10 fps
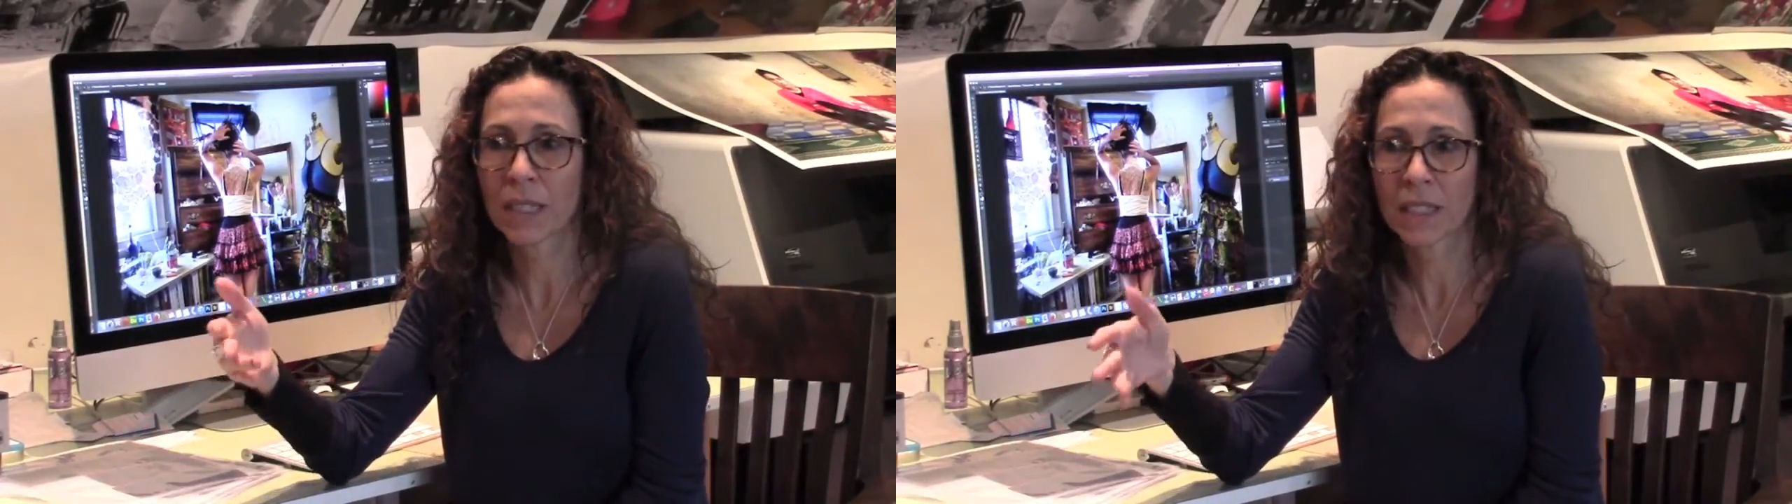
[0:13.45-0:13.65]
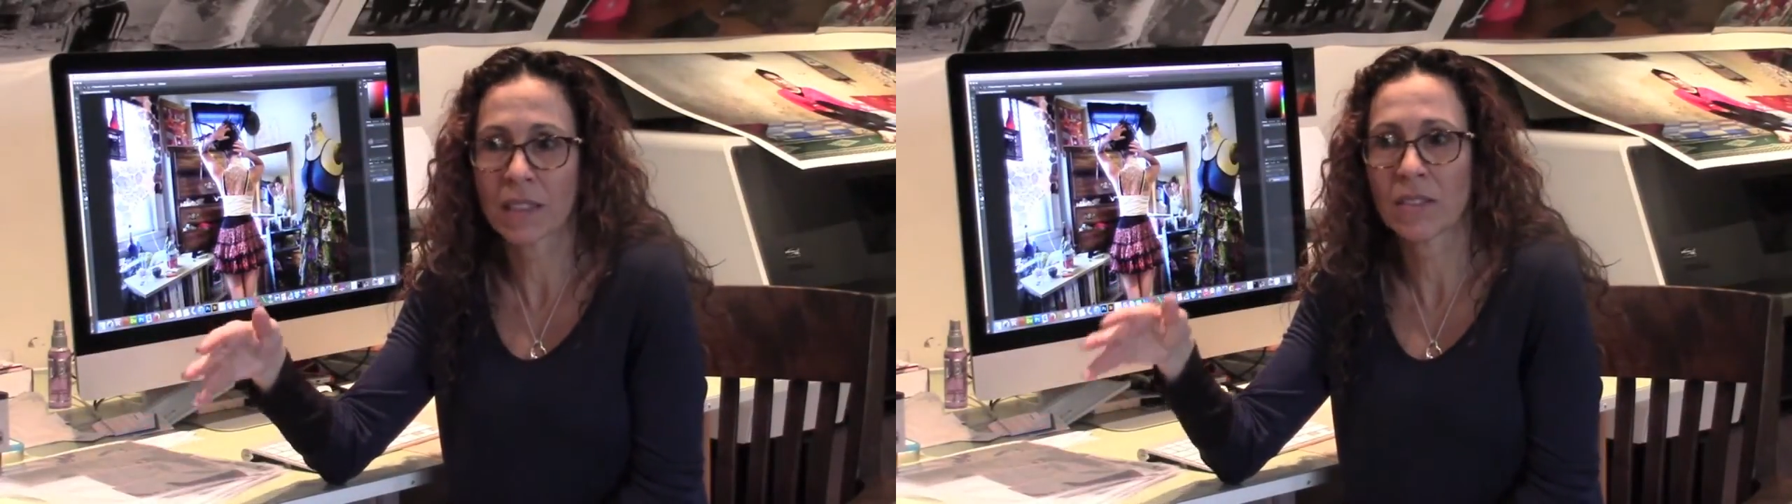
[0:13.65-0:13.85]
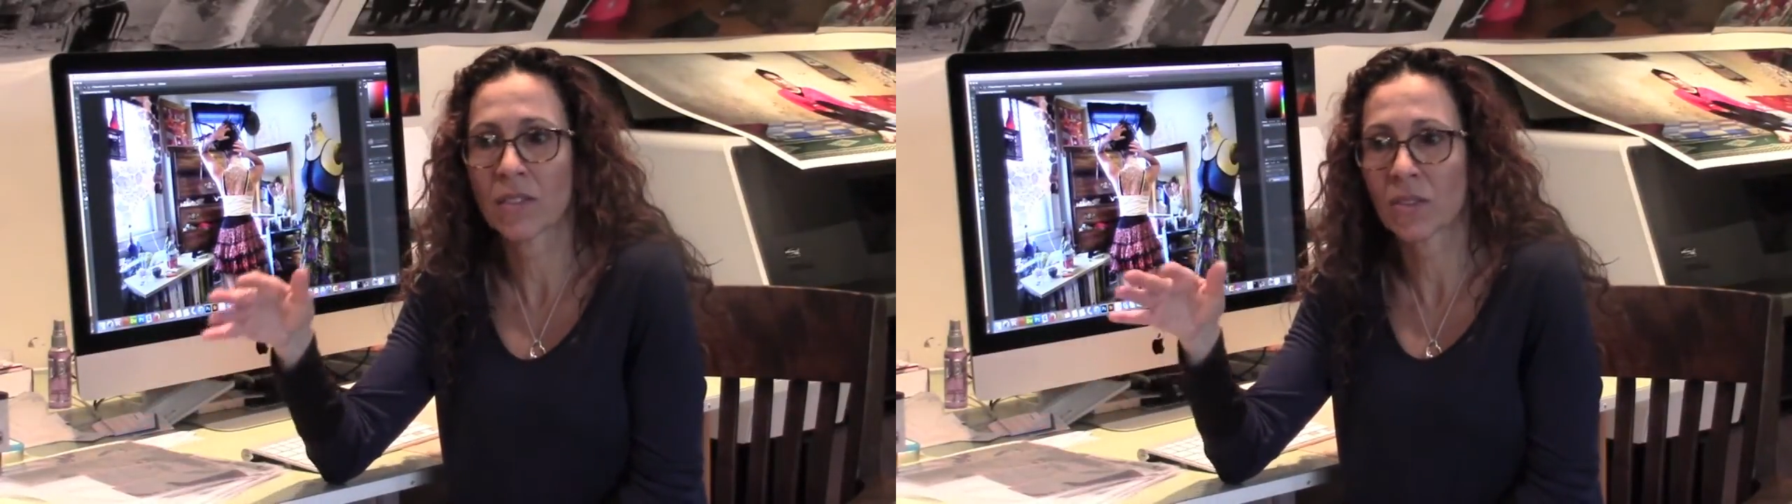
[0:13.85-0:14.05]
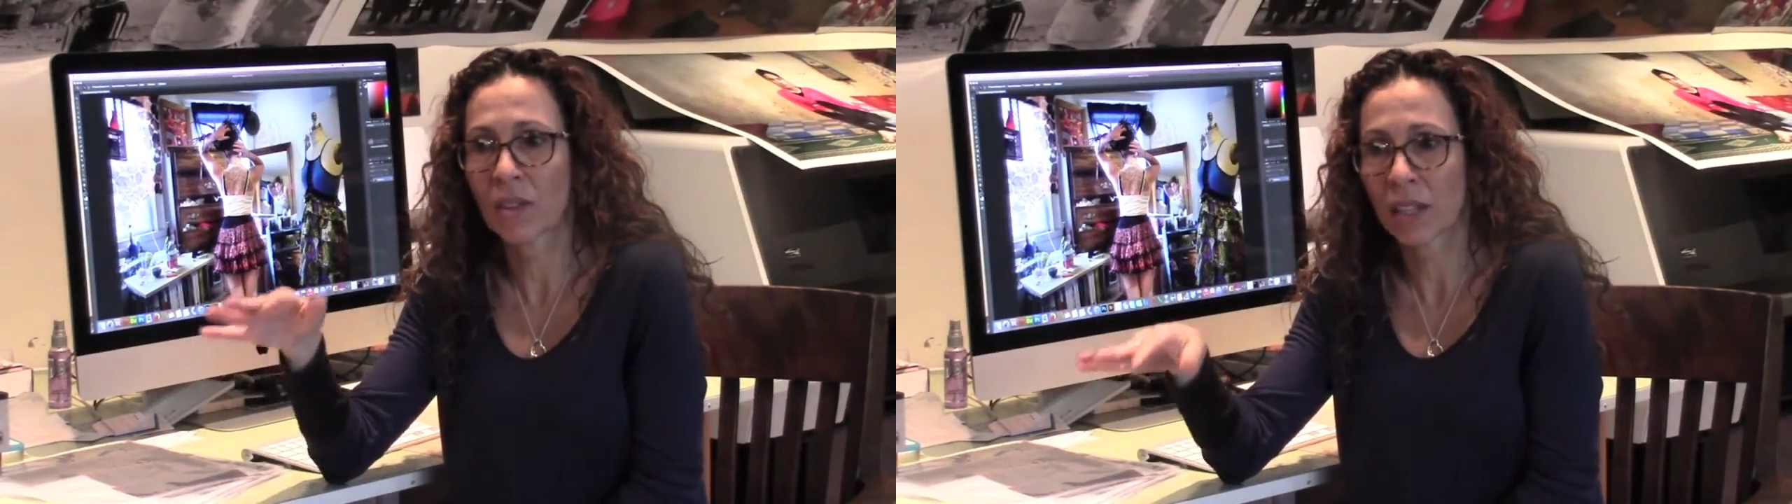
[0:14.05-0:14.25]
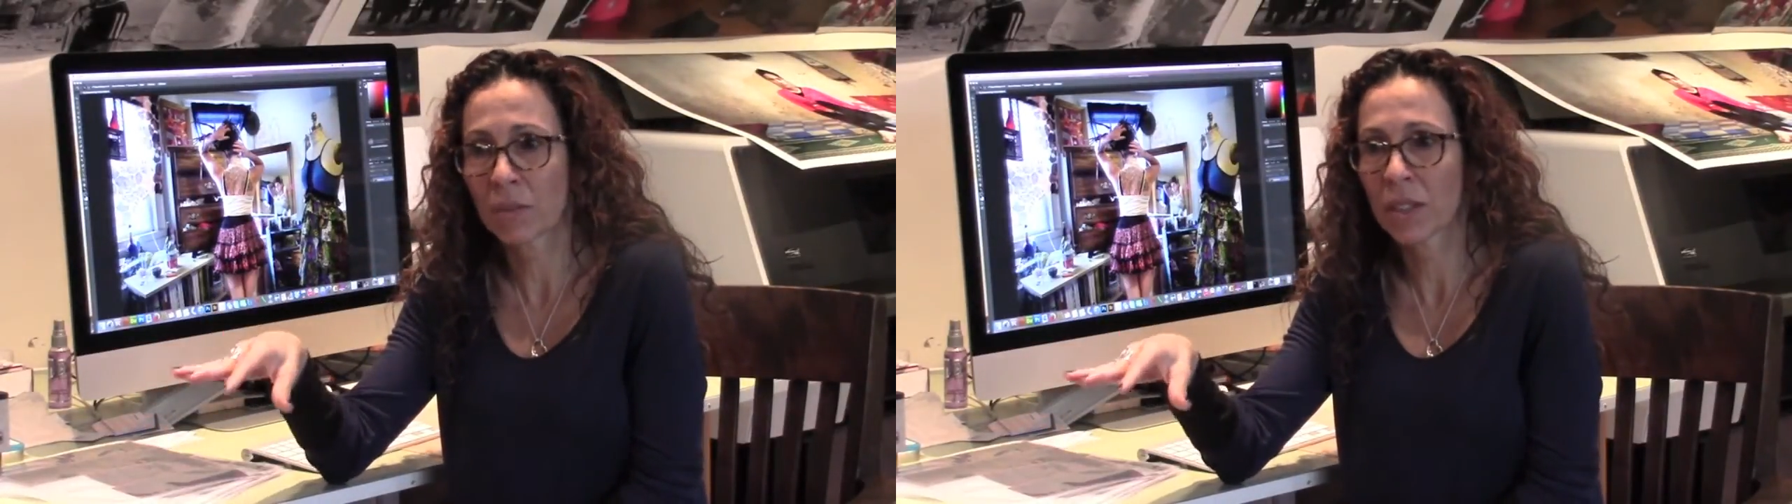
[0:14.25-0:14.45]
kids to
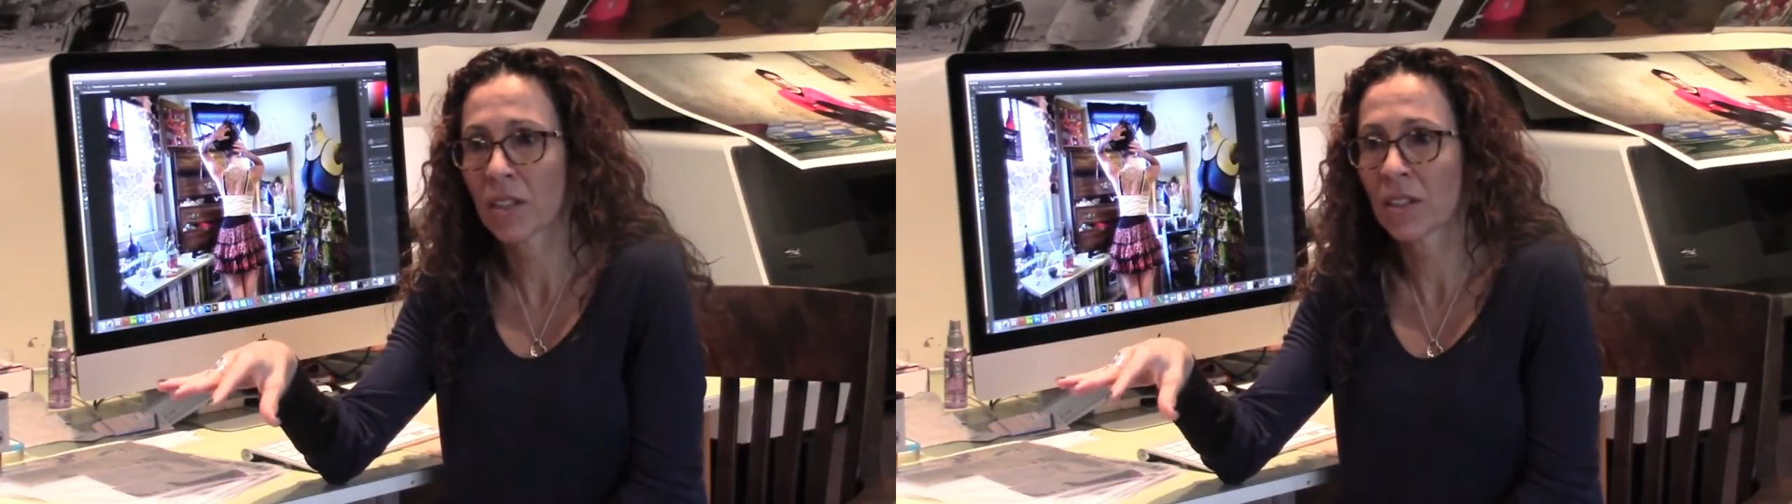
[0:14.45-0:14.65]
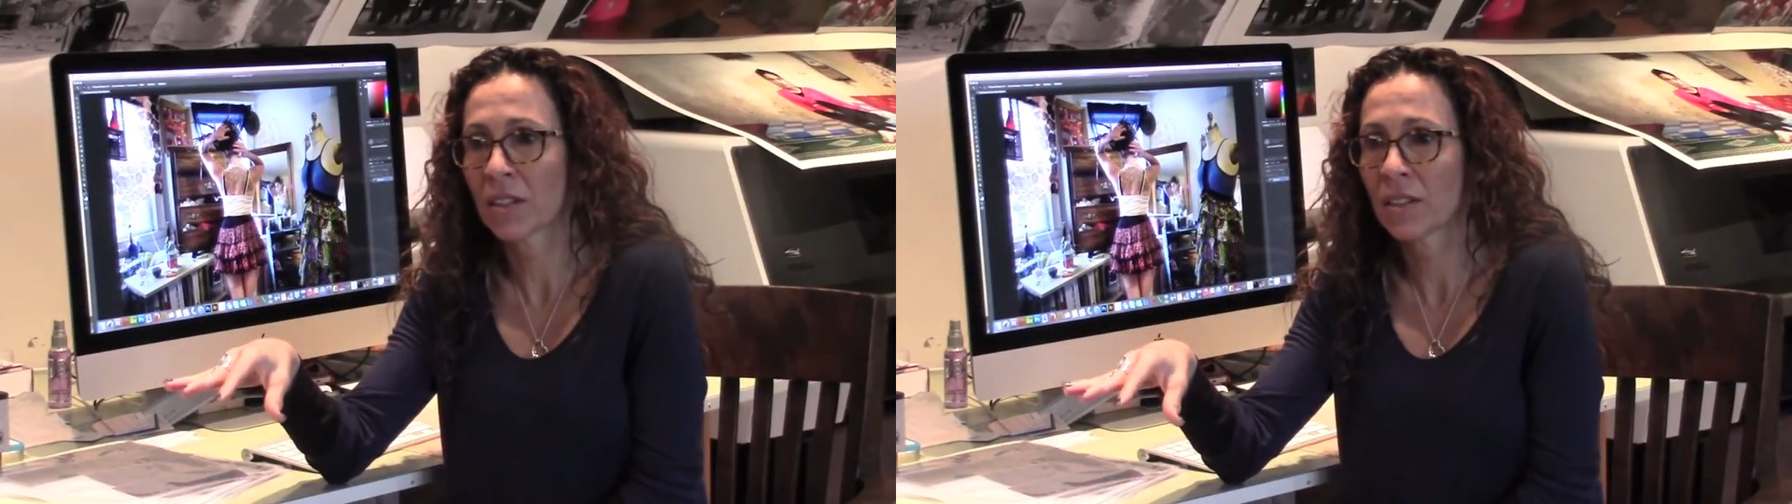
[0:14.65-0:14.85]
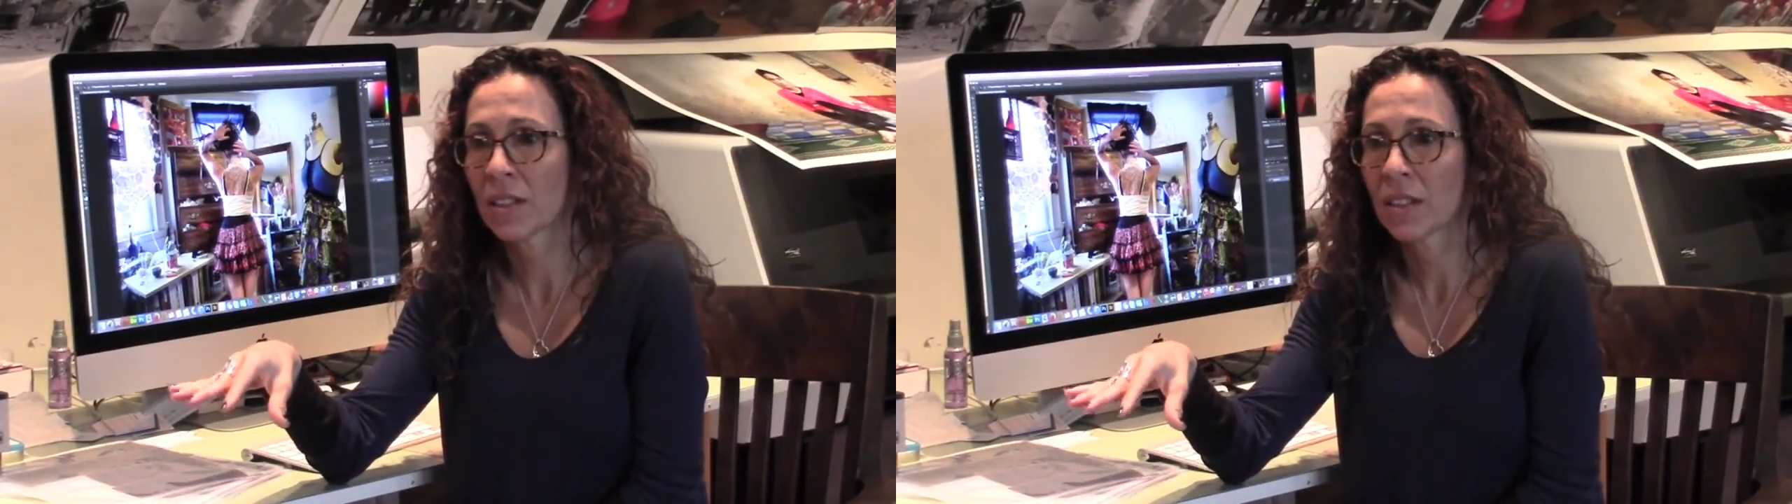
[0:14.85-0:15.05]
Lebanon